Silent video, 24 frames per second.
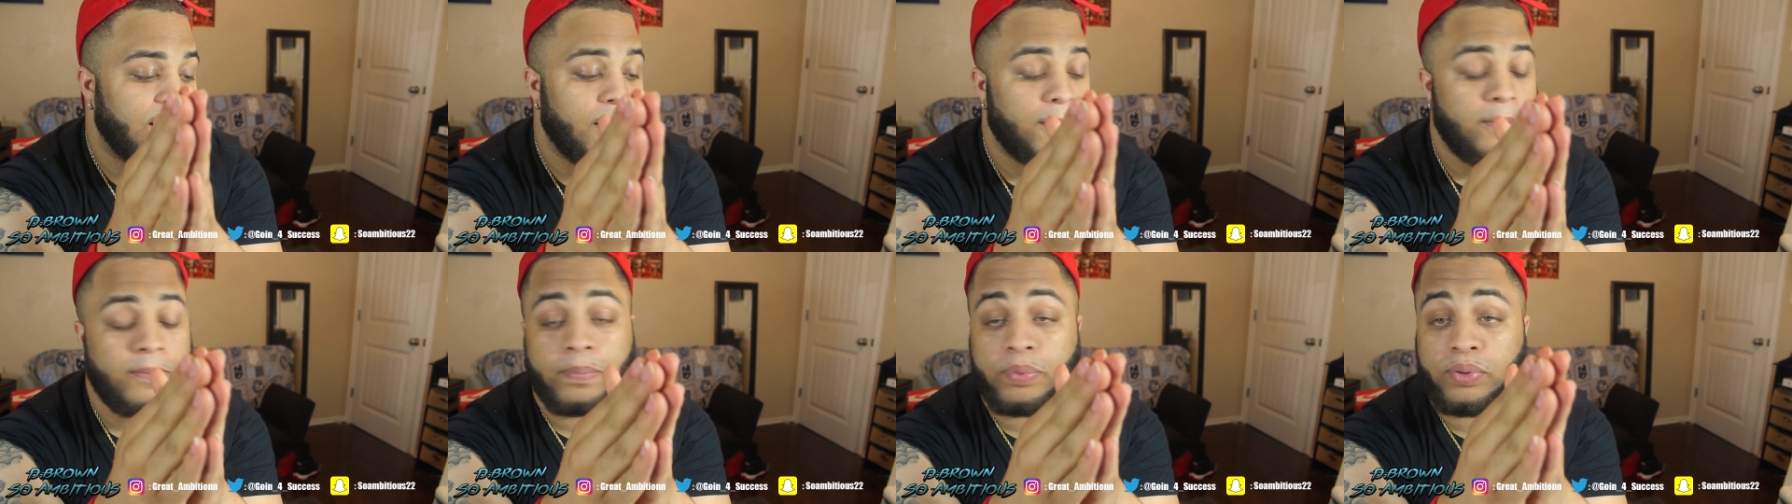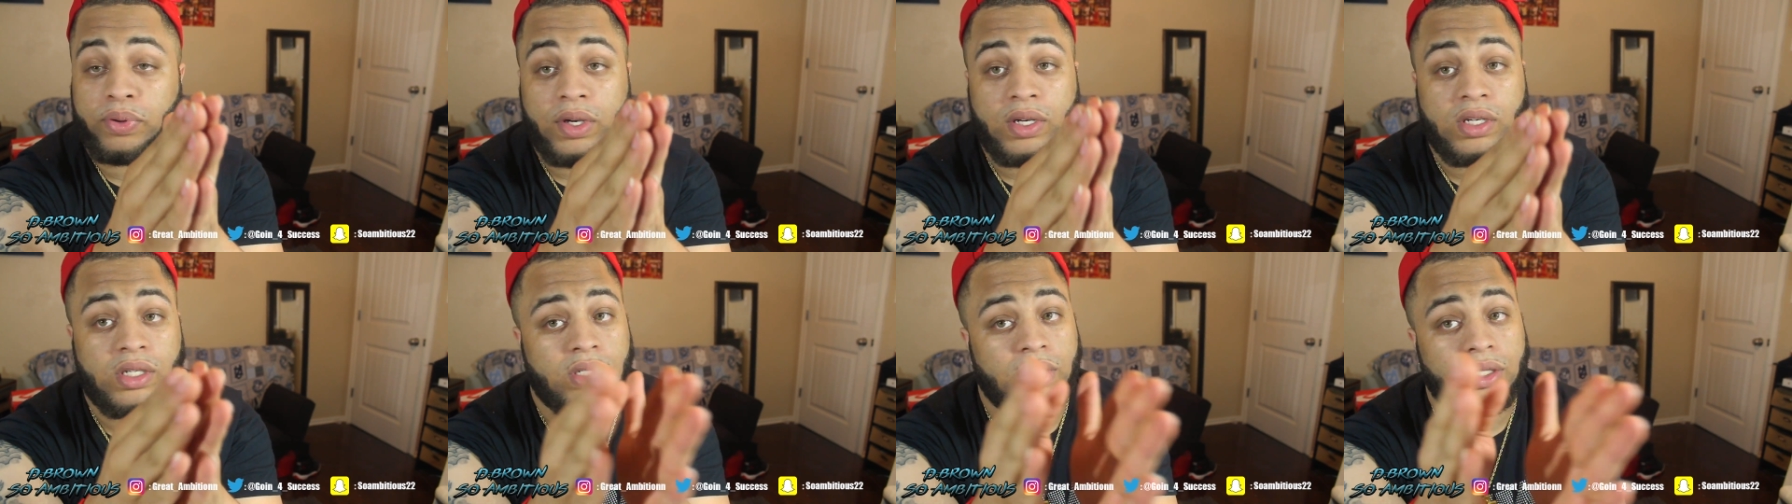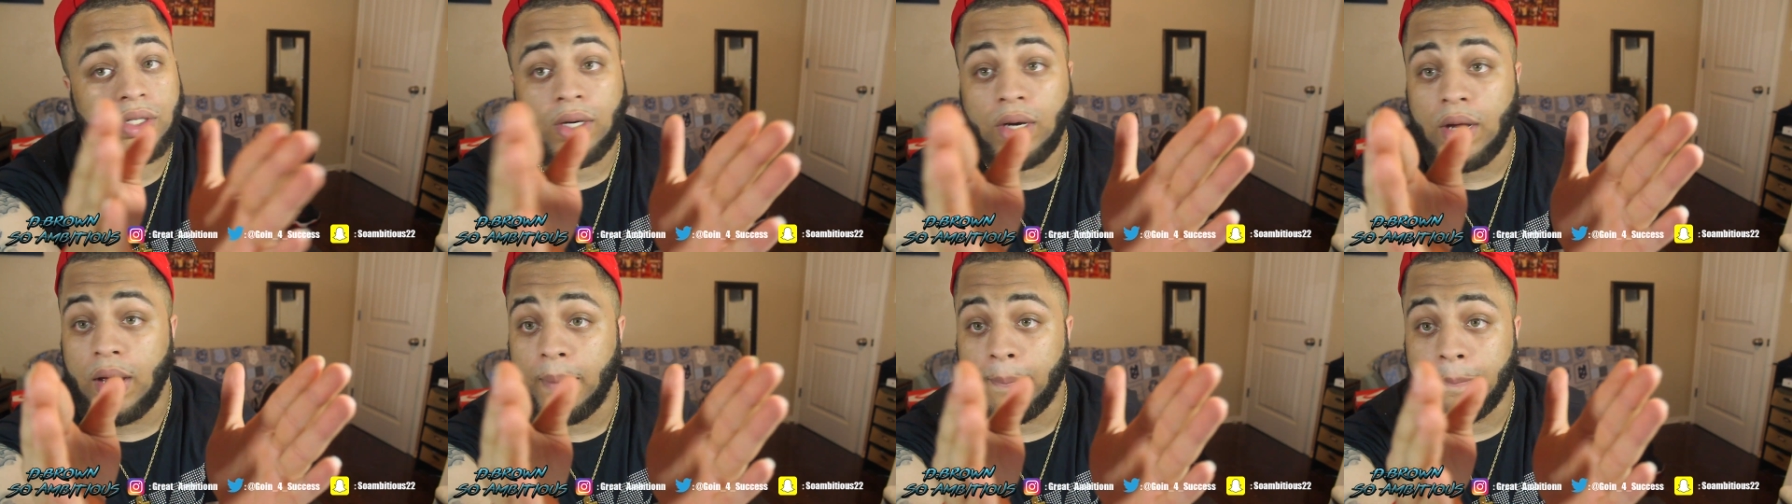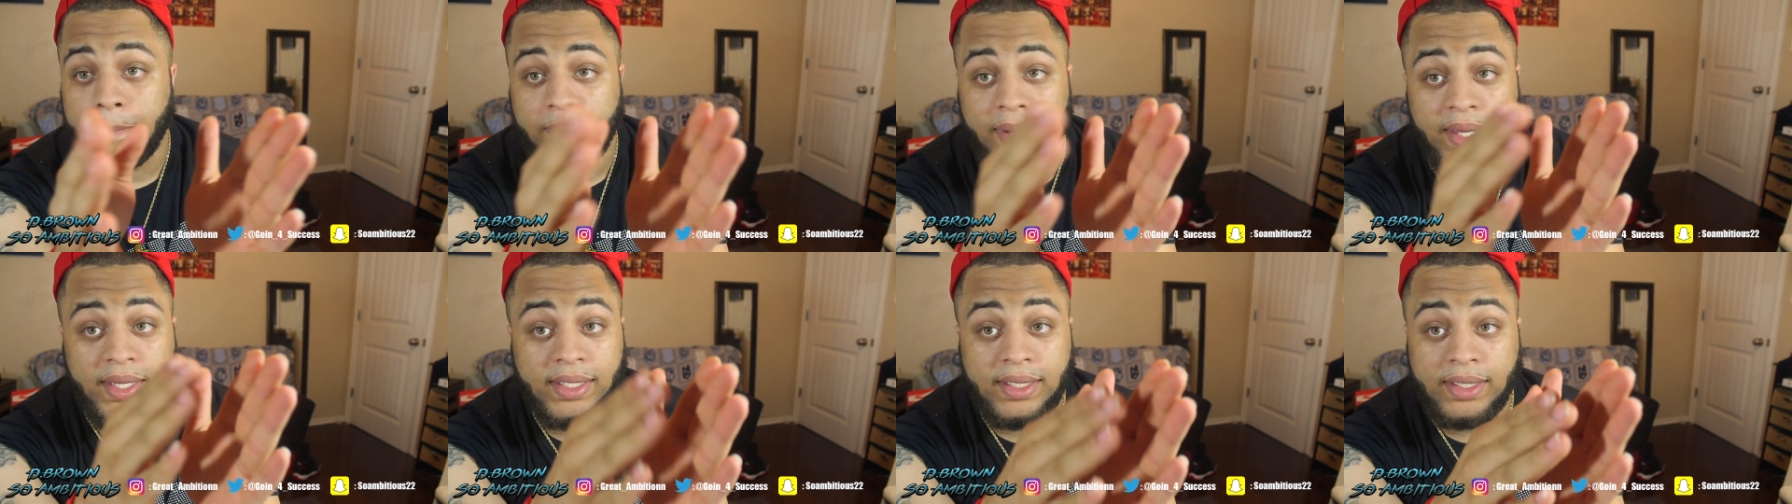I'm pretty sure I
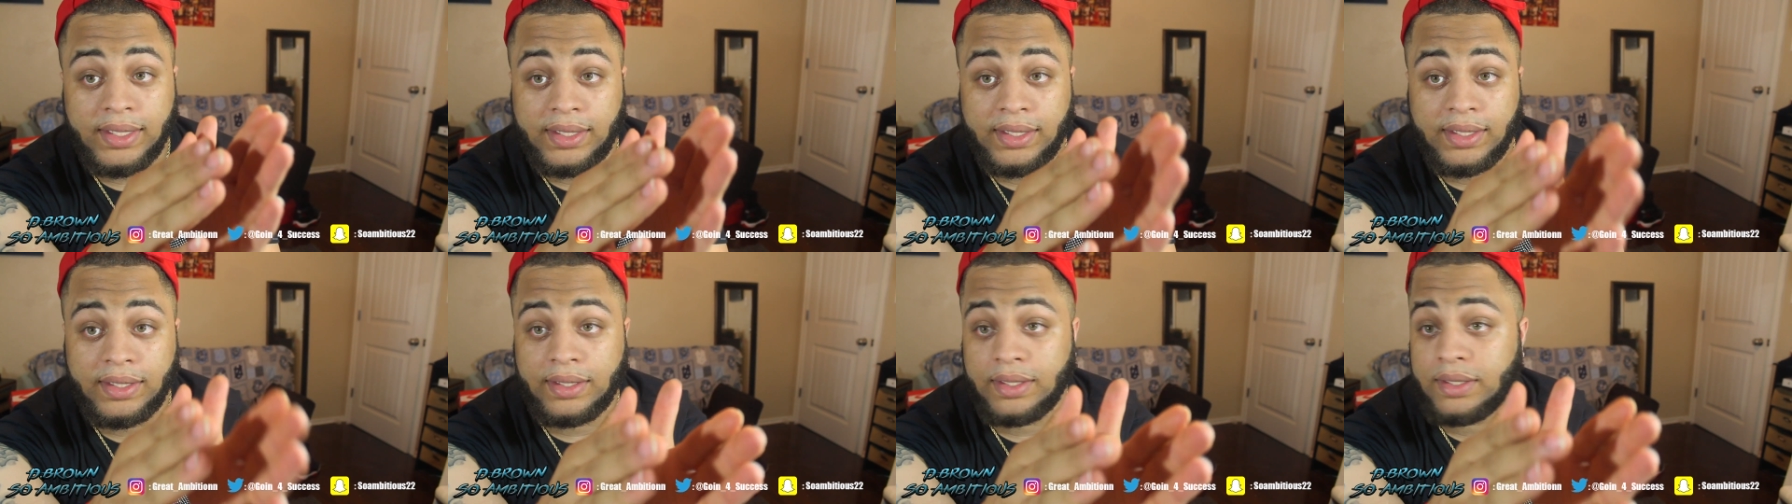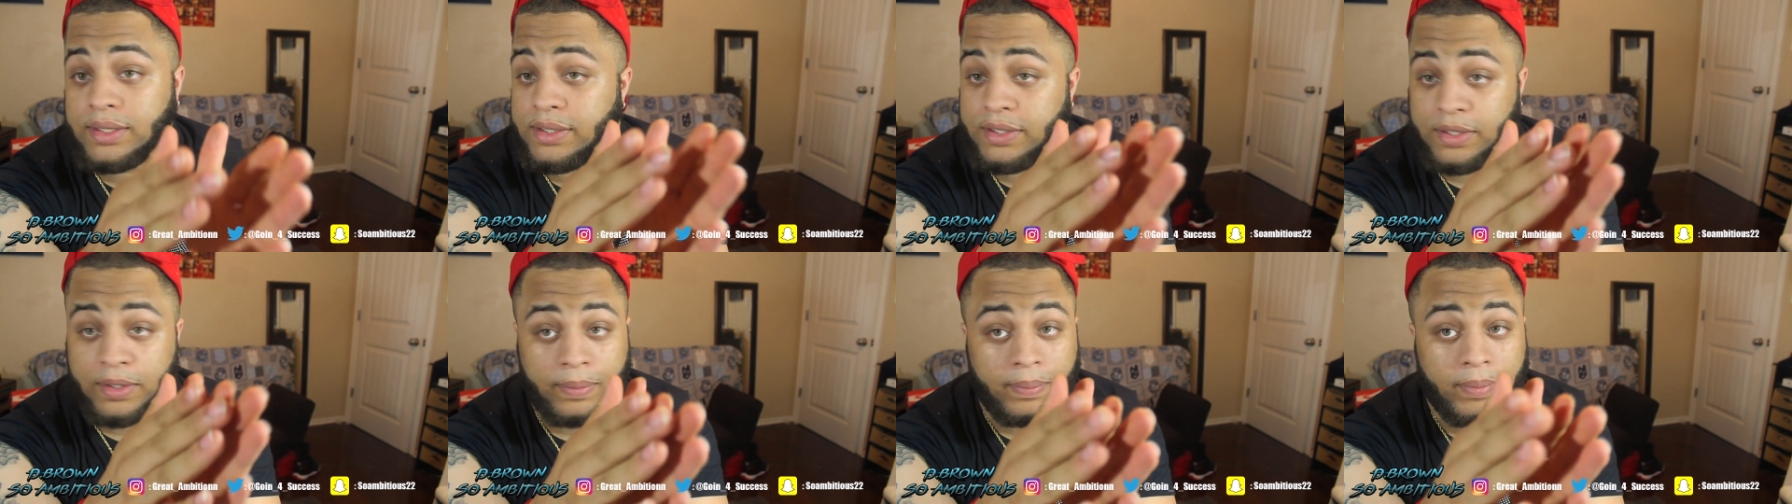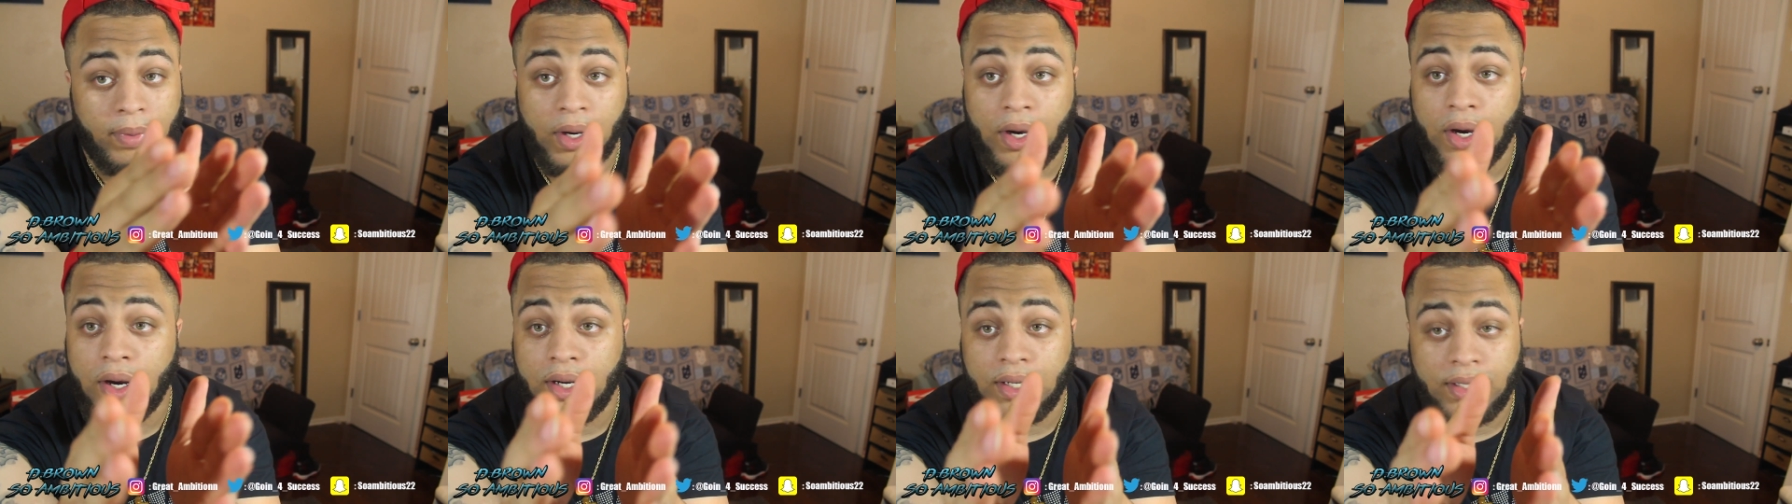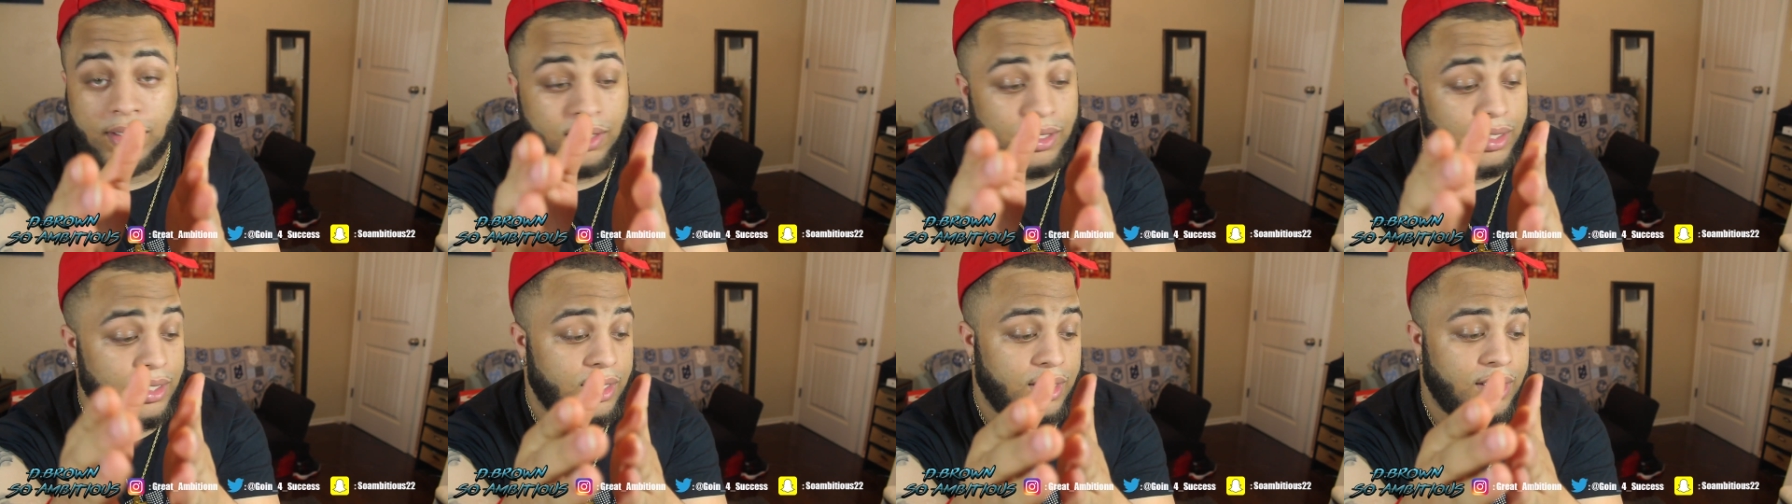missed some
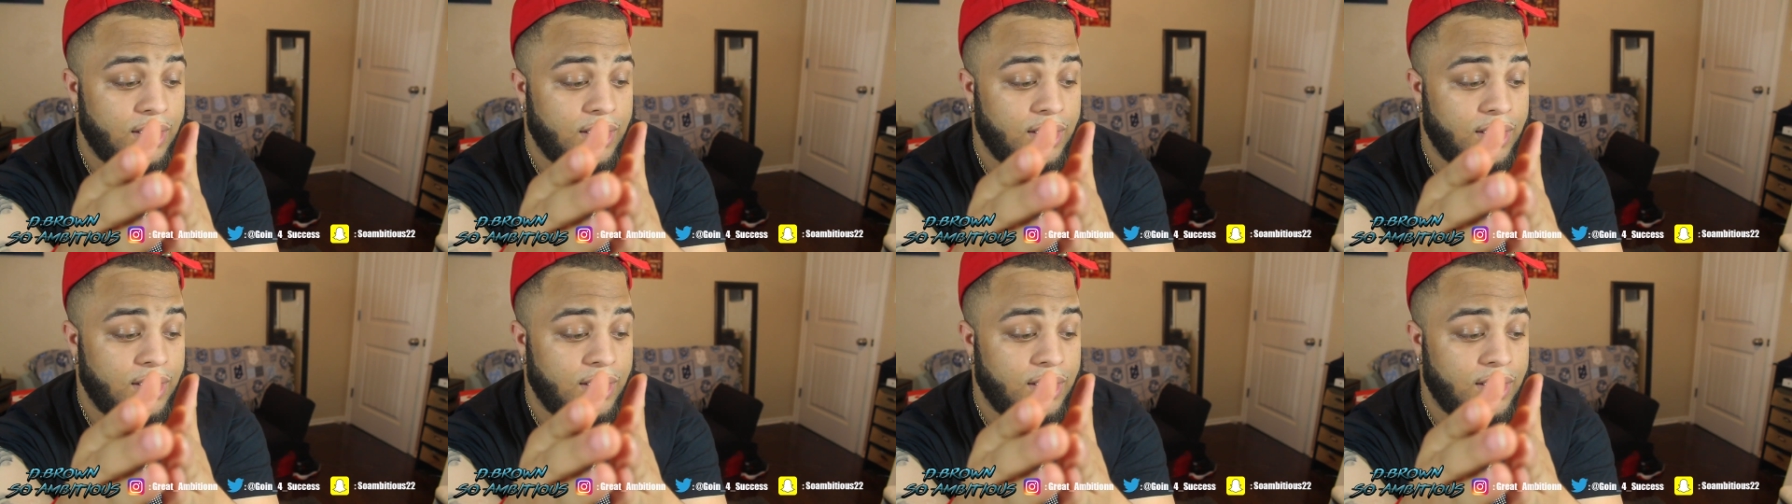bars in